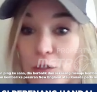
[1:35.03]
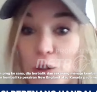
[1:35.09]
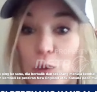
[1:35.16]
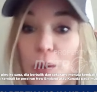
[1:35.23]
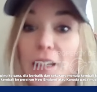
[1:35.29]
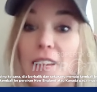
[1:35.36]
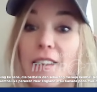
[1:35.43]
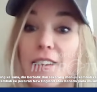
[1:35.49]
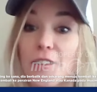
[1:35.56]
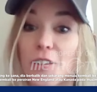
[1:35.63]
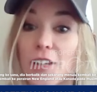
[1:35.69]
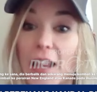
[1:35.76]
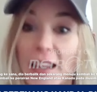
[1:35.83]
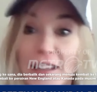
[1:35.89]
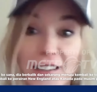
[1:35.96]
New England or
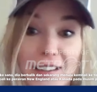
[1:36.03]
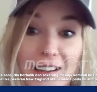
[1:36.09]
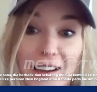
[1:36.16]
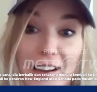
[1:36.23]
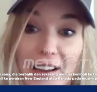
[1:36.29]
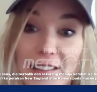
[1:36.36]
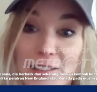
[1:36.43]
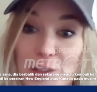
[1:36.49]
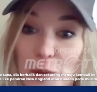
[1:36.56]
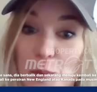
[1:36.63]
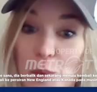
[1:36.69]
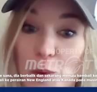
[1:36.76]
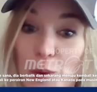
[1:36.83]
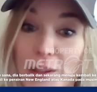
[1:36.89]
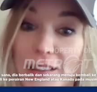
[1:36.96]
Canada at some
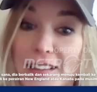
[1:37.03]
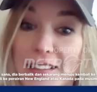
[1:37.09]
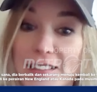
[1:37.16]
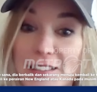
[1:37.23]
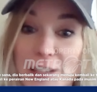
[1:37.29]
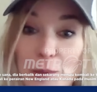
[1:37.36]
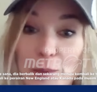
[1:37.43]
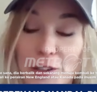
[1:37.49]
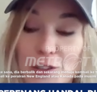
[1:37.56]
point this summer.